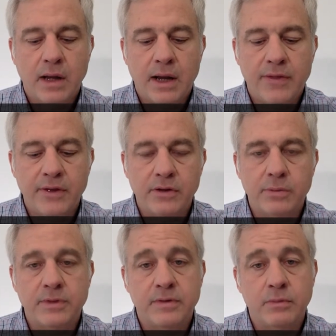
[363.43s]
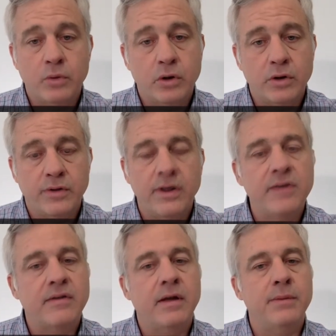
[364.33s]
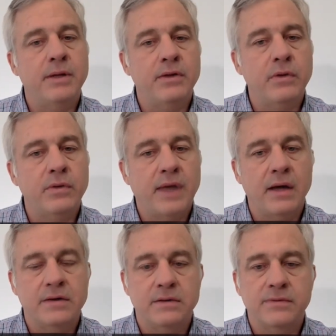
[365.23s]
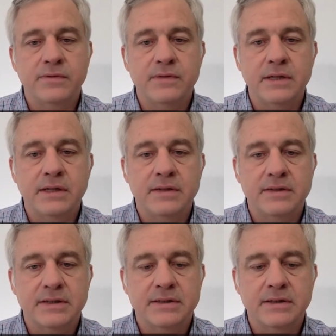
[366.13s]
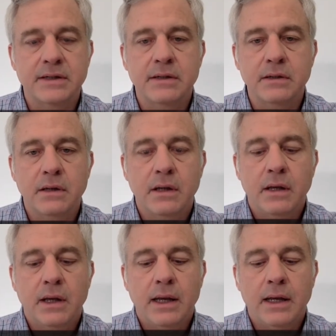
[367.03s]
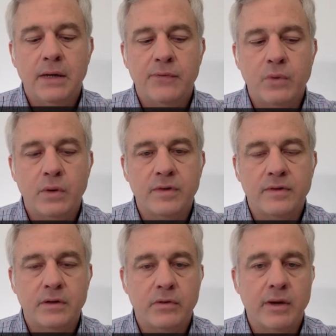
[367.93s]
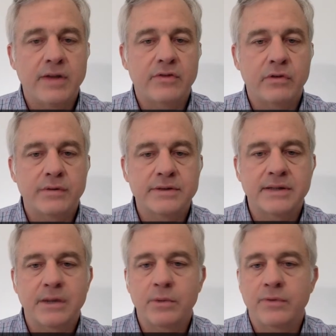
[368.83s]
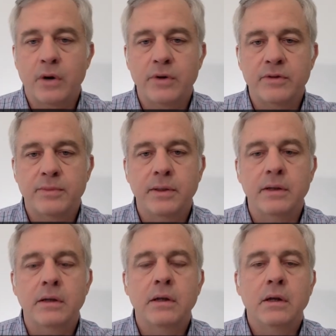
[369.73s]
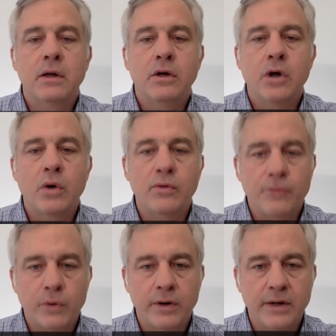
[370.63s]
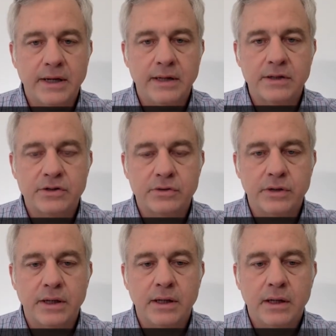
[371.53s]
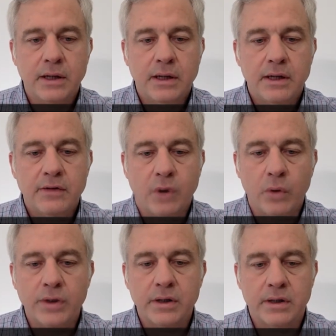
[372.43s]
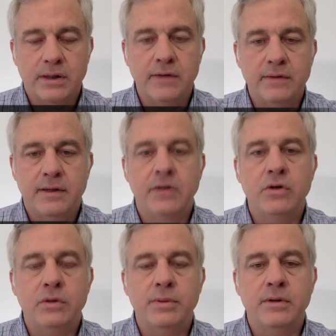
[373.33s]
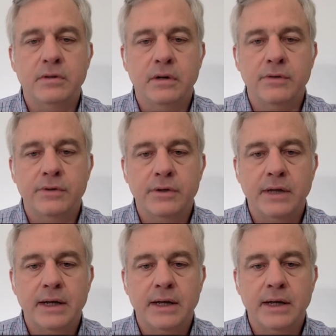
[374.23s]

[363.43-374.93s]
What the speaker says: I think there'll be some more good things coming in 2015 and 16. And of course, the great service that we've always been known for in the industry is only going to continue to be delivered.